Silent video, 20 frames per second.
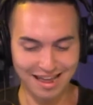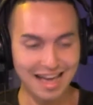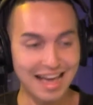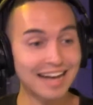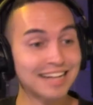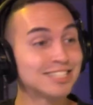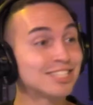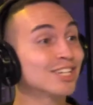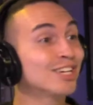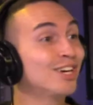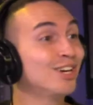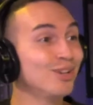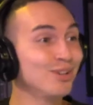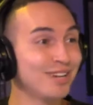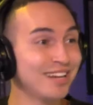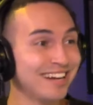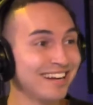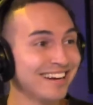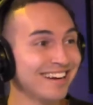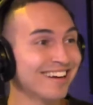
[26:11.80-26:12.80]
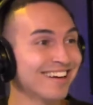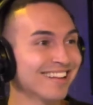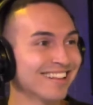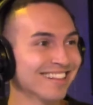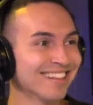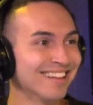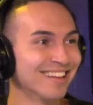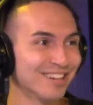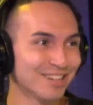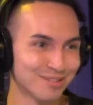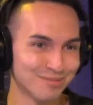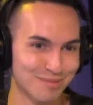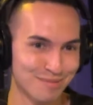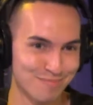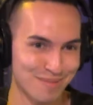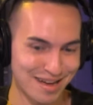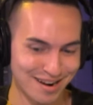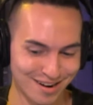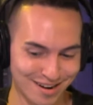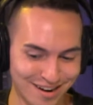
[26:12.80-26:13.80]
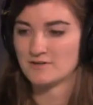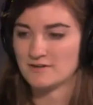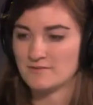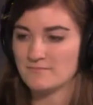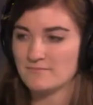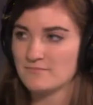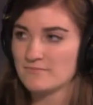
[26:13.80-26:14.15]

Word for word: executed a little bit better. Sure.